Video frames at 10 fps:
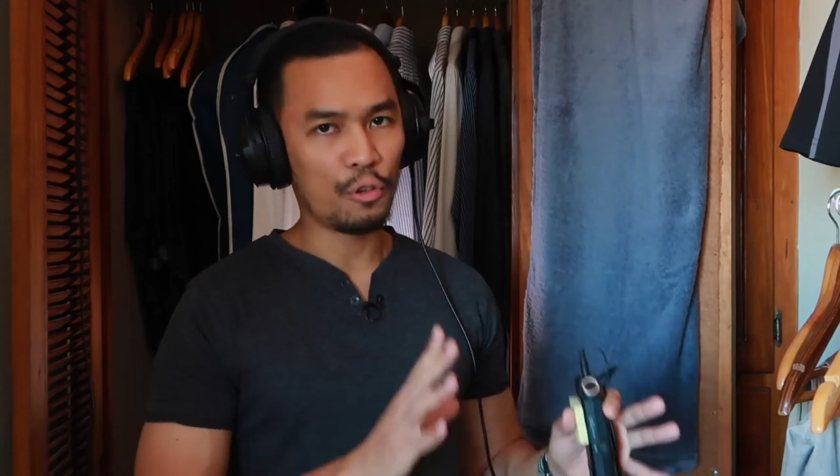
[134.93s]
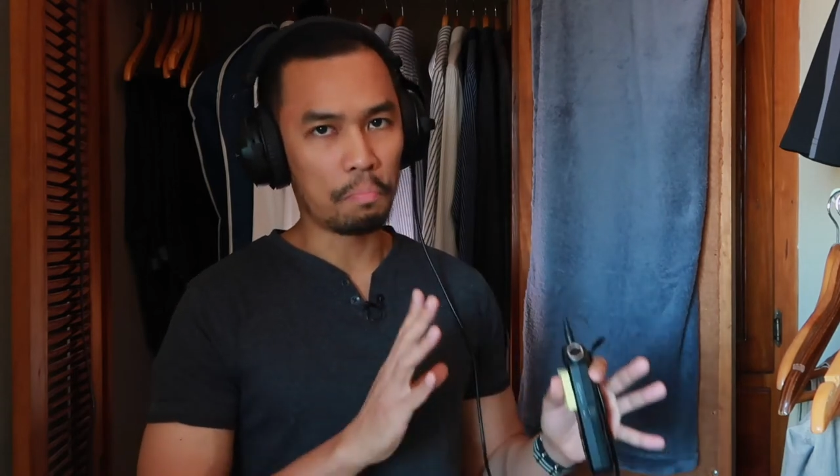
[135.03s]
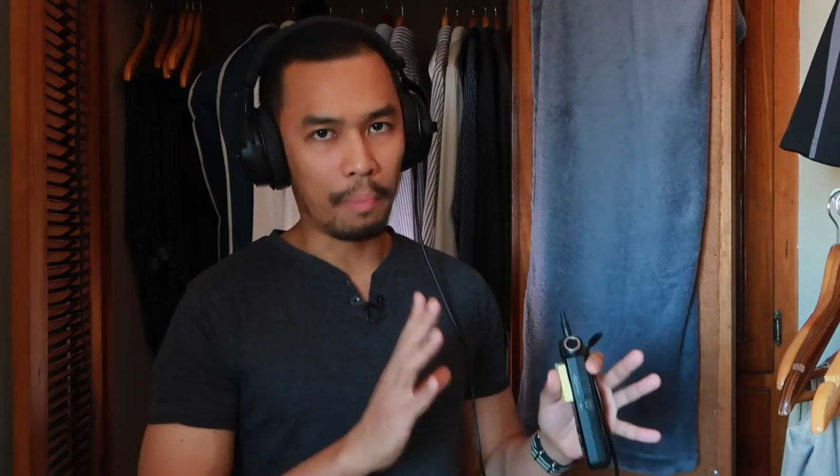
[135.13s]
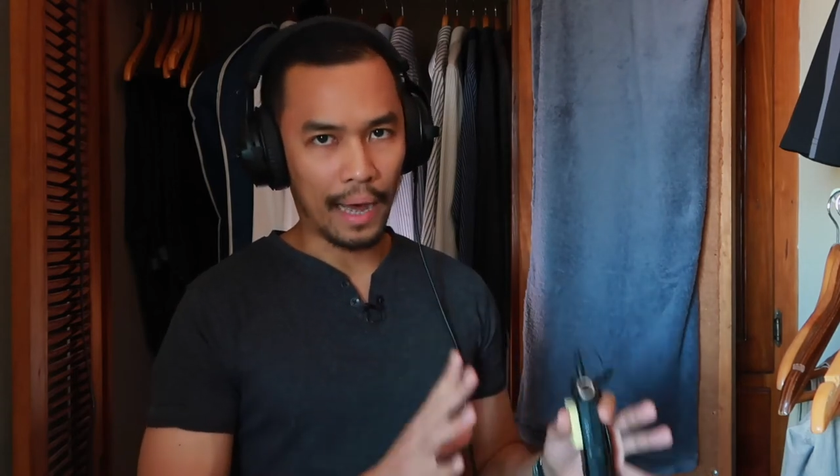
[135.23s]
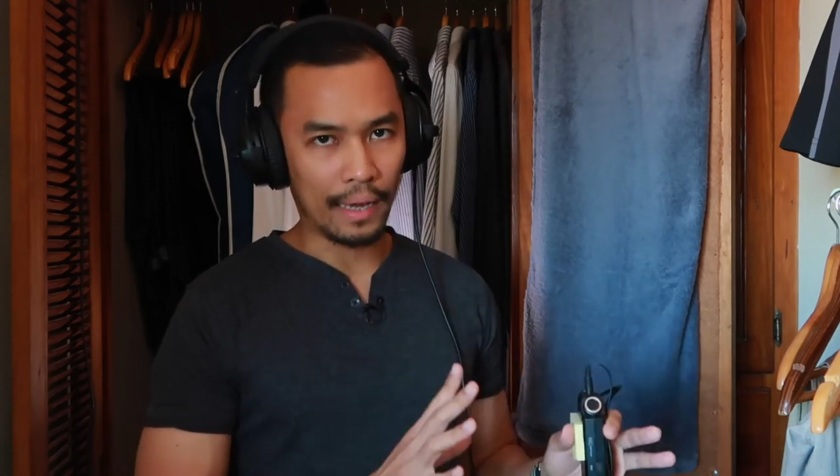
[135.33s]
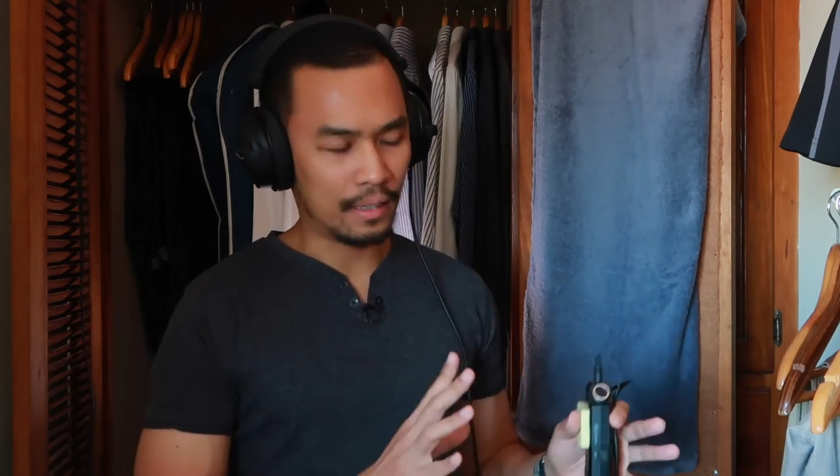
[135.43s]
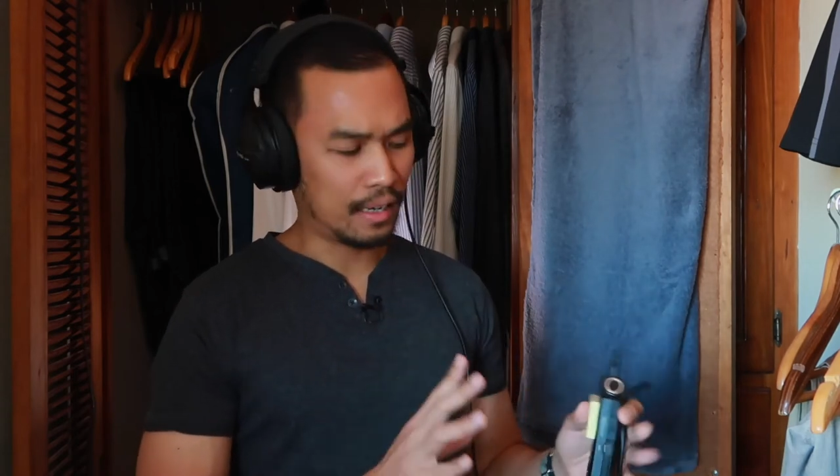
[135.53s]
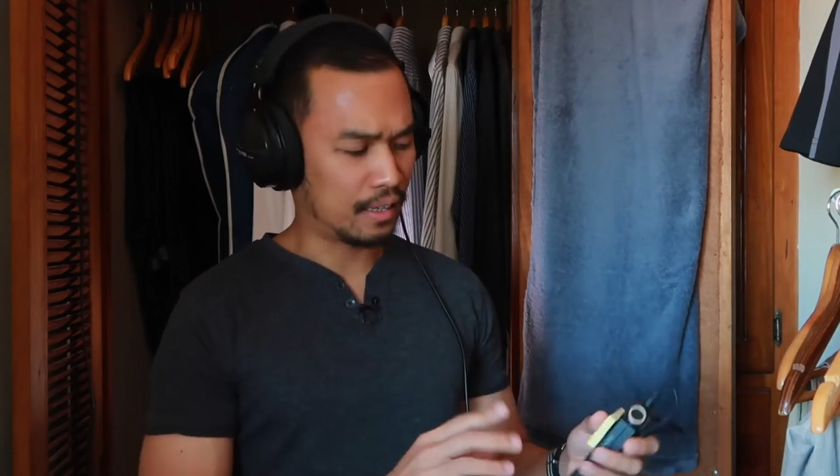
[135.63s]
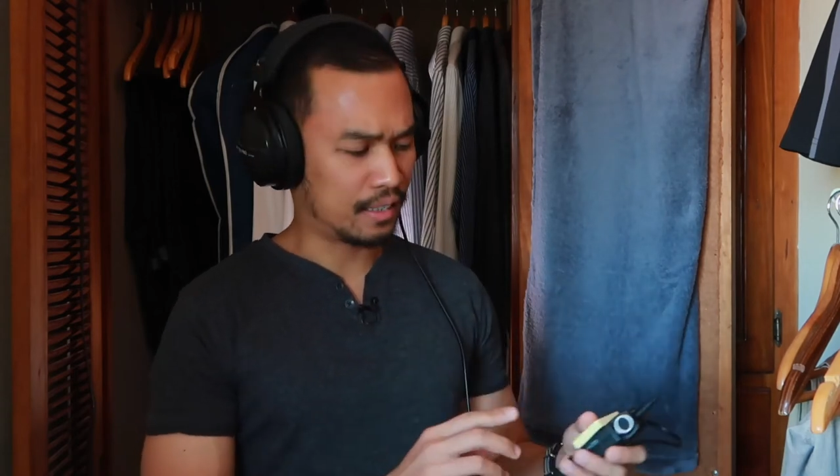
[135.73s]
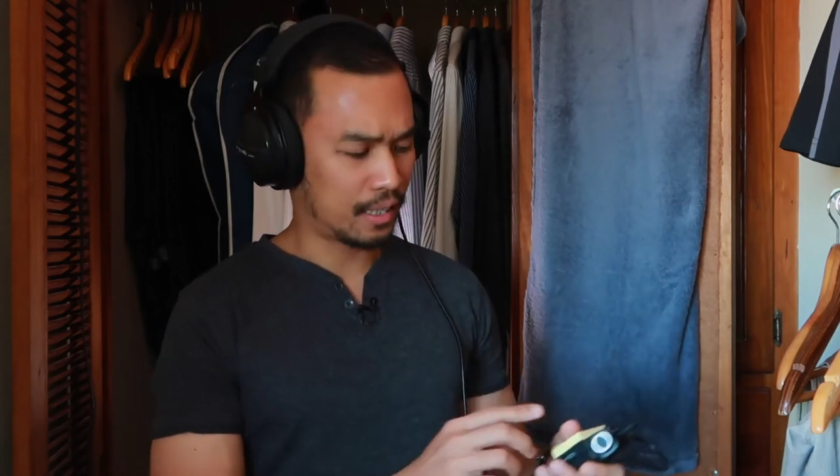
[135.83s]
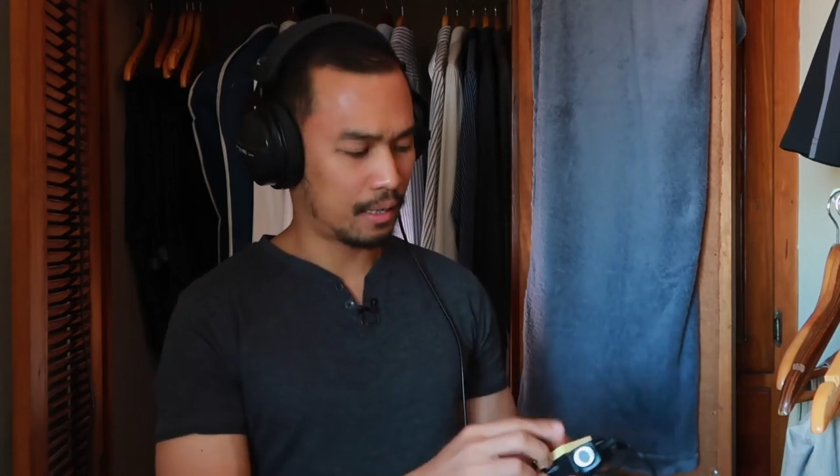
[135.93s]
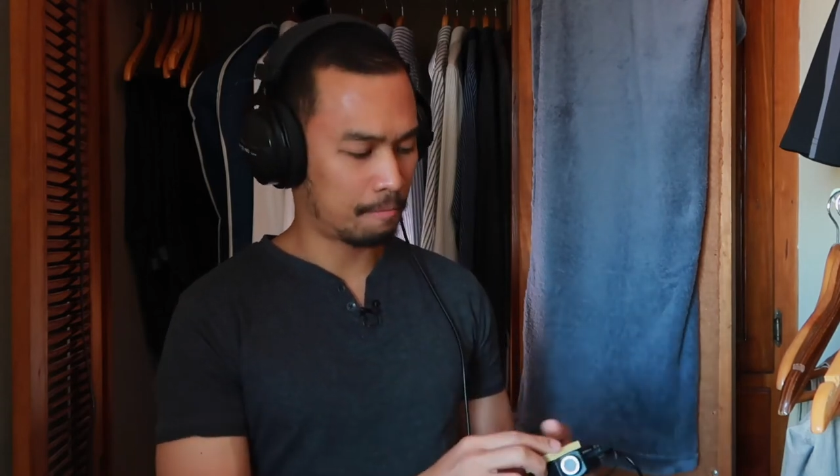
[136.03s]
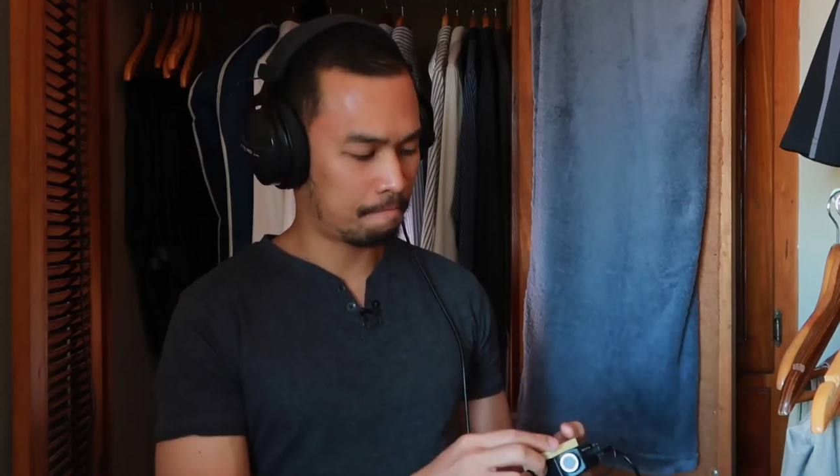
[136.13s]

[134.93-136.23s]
you buy this